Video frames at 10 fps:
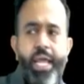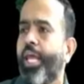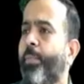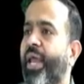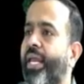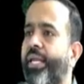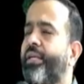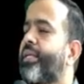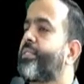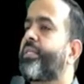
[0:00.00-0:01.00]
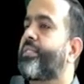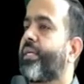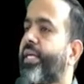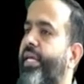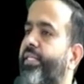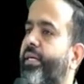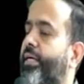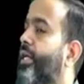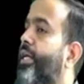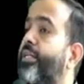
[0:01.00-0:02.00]
If any trust is running the
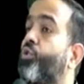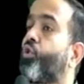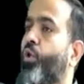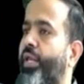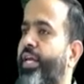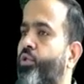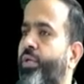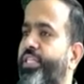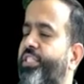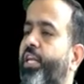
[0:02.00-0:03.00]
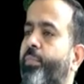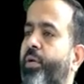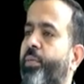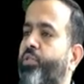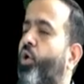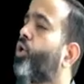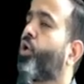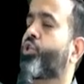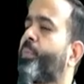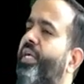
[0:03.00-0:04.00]
school, educational purpose or
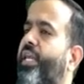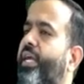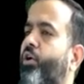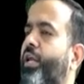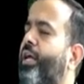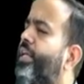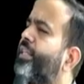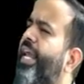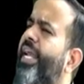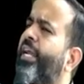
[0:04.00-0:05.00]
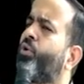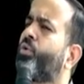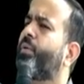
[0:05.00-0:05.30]
hospital and all, they can do the